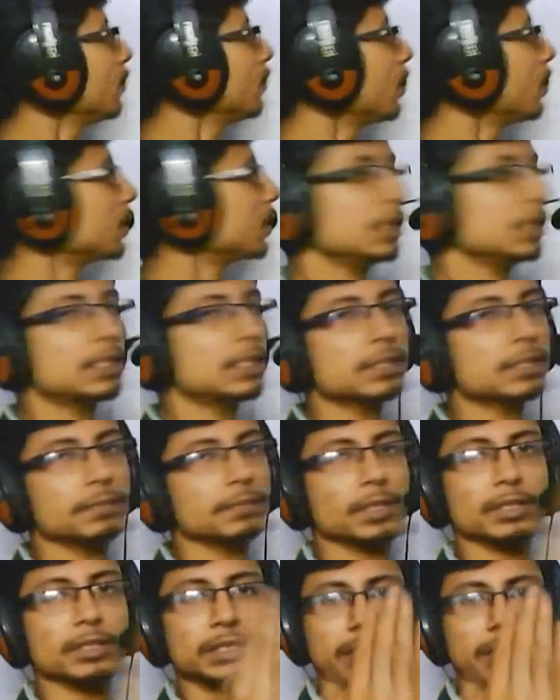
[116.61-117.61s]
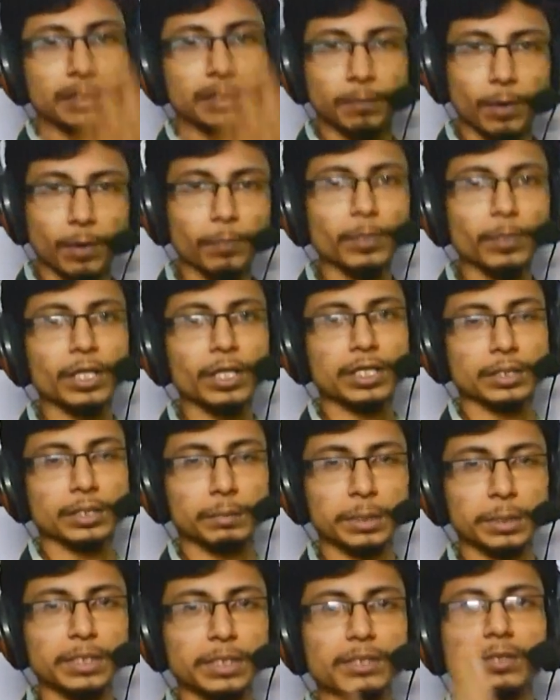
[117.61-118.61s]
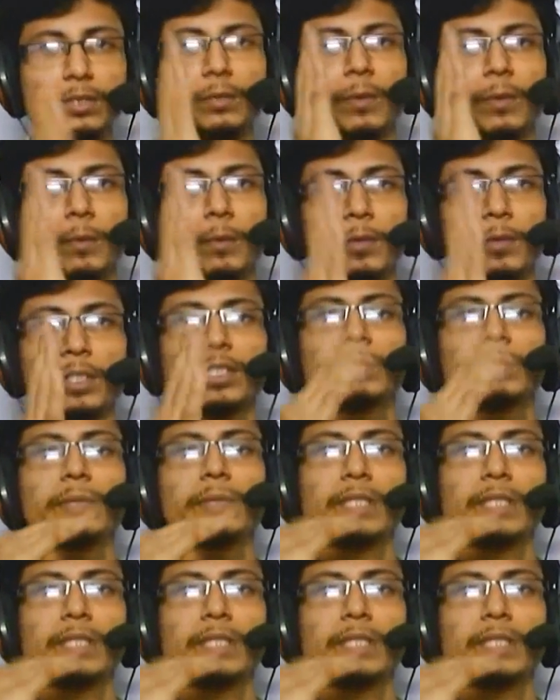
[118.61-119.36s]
for this because it's a population mean so population